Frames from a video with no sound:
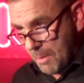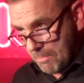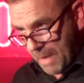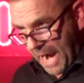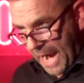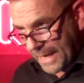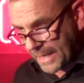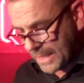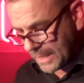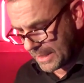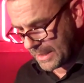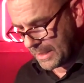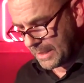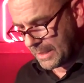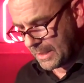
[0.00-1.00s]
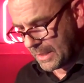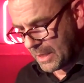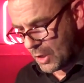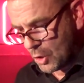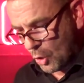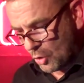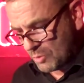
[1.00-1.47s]
Mac
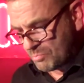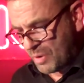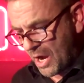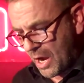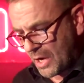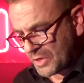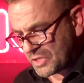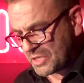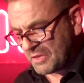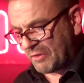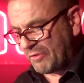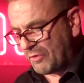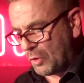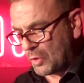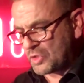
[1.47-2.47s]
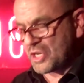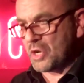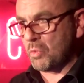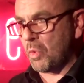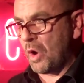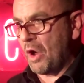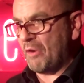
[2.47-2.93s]
looked past the
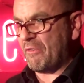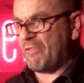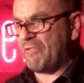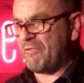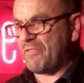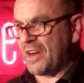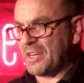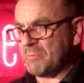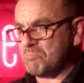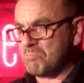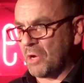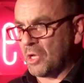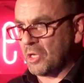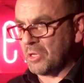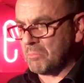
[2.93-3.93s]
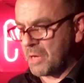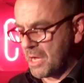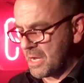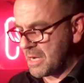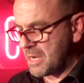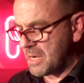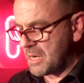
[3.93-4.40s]
forty watt fight bulb
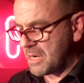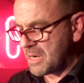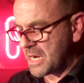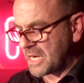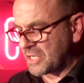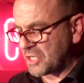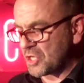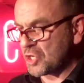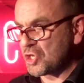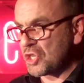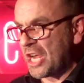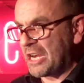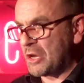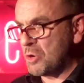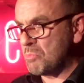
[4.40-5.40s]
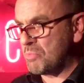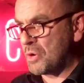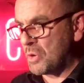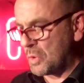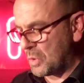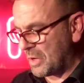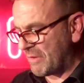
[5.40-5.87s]
into the shallow
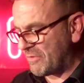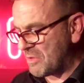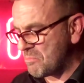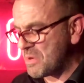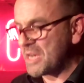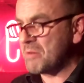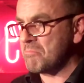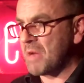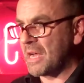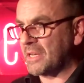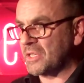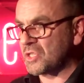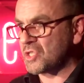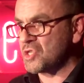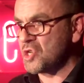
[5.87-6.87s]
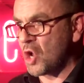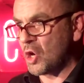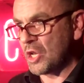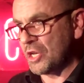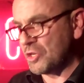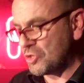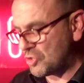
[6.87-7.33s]
pool of the big man's
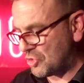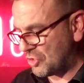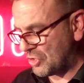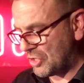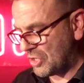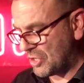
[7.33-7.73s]
knowledge.